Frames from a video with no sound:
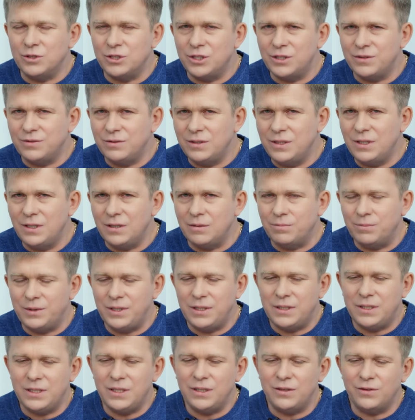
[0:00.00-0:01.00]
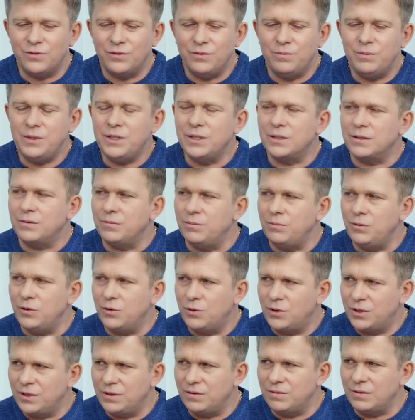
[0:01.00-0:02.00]
ones cannot come into the
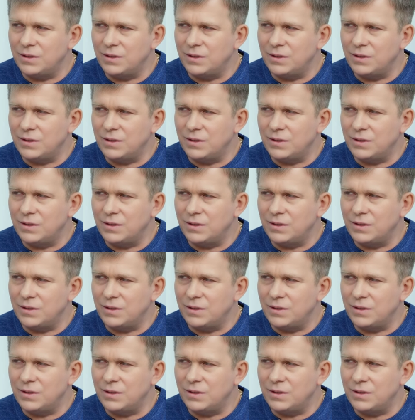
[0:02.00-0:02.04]
world of